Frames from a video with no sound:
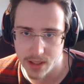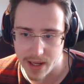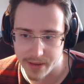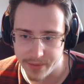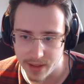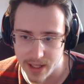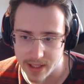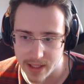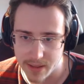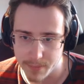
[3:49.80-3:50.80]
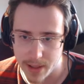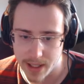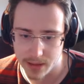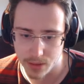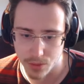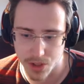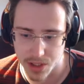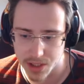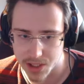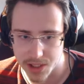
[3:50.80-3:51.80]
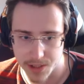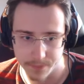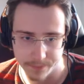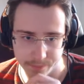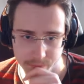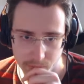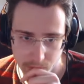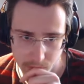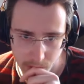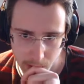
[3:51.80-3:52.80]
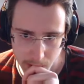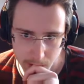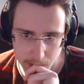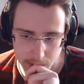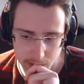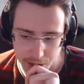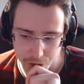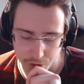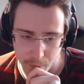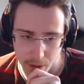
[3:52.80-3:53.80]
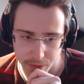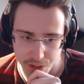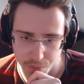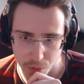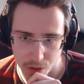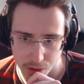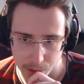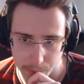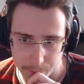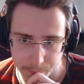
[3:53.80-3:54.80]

I feel like I might lose this. I should have bought this Wukong.